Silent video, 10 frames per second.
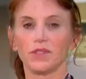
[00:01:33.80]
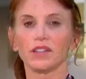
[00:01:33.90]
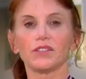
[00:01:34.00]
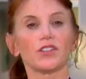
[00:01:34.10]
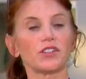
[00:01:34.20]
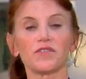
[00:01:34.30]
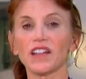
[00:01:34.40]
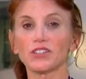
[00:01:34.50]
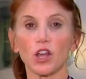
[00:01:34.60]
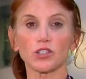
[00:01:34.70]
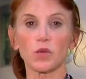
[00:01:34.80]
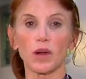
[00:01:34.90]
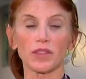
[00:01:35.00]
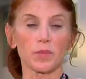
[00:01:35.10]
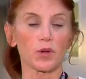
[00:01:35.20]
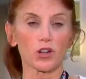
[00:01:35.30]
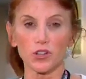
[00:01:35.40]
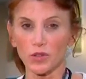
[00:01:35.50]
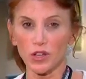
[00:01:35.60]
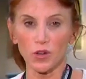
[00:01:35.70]
The, the defense also wanted the
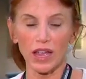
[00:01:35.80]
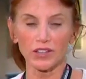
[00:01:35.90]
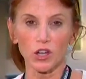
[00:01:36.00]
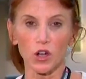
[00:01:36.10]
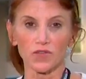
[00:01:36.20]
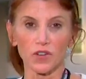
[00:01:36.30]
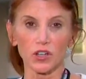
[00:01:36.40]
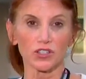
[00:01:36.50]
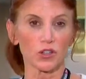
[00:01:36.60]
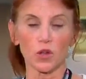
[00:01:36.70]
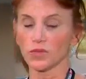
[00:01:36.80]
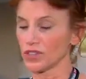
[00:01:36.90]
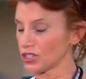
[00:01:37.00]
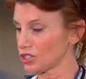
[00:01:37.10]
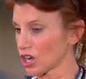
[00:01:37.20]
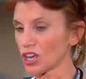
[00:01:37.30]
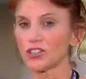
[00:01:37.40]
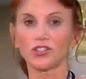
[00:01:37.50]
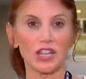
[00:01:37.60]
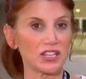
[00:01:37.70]
perjury trial to go first, so the
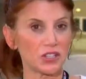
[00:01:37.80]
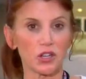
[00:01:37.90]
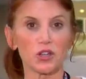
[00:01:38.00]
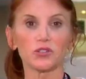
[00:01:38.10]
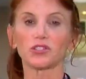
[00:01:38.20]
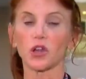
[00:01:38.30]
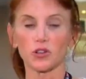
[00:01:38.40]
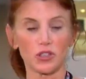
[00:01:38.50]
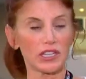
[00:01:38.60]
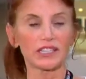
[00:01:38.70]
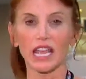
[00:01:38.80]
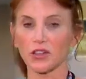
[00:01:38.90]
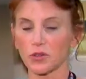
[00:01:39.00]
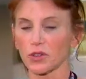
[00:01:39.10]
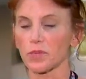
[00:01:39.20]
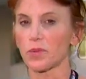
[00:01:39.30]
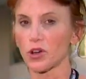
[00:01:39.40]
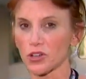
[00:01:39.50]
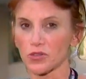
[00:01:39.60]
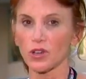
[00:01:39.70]
judge did too. So she scheduled the
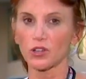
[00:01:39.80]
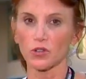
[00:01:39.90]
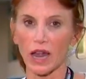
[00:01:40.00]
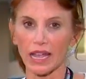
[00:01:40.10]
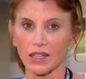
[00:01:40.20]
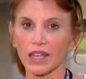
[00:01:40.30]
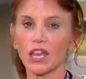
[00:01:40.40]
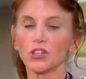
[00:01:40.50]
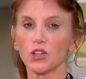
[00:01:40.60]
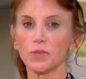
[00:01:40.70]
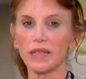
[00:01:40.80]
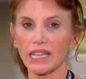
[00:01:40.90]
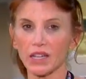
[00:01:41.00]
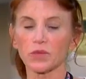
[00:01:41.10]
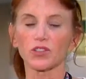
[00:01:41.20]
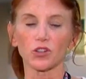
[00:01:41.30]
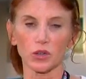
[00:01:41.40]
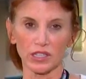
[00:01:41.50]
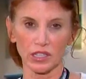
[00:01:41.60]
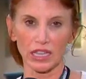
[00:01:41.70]
perjury trial to begin with
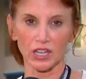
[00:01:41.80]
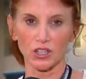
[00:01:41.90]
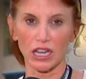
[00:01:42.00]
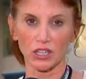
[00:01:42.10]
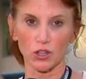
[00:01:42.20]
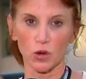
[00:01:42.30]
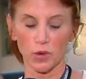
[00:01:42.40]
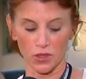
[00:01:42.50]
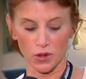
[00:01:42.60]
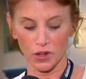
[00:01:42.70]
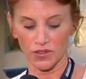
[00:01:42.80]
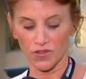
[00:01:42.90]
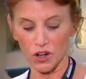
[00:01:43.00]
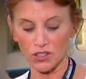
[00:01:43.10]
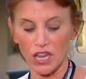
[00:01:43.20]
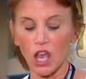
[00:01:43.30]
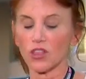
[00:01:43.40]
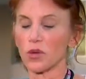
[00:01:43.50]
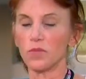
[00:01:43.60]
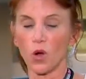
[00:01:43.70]
jury selection October 31st.
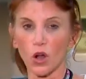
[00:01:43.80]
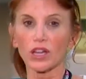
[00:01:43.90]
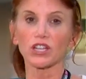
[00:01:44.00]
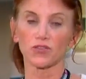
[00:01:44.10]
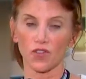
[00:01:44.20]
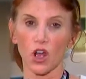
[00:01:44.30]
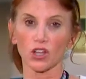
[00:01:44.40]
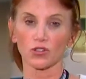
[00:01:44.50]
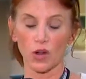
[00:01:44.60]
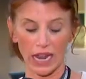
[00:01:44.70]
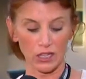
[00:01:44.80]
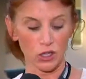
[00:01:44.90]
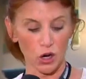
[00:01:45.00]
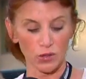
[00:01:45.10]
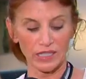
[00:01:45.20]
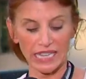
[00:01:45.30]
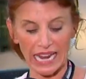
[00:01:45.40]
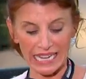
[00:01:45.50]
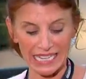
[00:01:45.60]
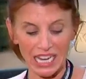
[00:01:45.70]
The mortgage fraud trial goes
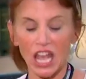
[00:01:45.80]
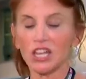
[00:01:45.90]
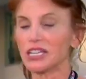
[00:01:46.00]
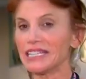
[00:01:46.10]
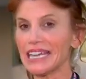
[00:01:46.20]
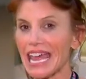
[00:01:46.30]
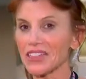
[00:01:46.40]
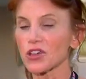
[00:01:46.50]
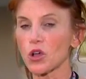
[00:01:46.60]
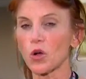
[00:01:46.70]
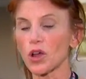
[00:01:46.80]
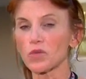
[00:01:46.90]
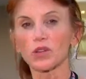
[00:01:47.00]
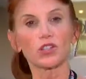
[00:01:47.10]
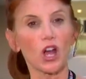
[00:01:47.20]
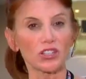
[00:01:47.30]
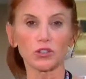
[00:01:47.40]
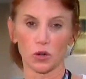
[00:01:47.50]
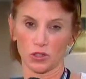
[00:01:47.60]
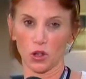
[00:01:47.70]
second. Today, the court was
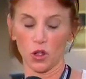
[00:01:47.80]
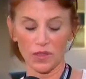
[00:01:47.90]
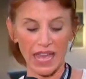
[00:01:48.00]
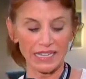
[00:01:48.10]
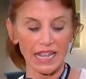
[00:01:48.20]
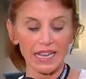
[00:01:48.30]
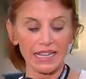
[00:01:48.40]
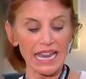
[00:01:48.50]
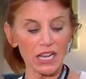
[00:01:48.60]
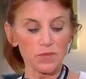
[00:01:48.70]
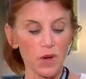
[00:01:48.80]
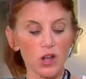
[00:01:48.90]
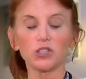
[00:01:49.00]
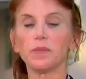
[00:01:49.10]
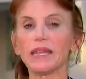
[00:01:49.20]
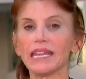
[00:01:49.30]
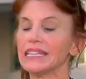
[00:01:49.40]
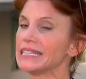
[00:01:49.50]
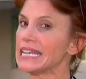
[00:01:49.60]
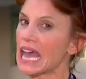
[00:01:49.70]
also told that Nick Mosby
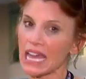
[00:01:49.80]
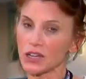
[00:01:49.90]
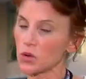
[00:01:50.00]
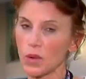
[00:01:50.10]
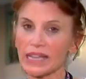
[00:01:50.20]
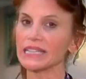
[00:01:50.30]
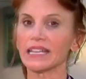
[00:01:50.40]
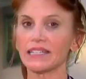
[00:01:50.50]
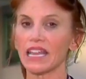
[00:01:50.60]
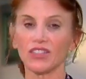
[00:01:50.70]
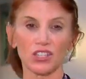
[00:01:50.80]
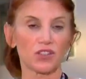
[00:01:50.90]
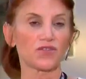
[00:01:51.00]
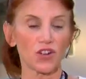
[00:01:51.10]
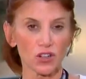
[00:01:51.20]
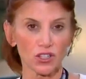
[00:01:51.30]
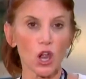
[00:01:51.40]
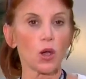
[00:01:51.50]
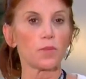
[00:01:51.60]
is not a witness in this first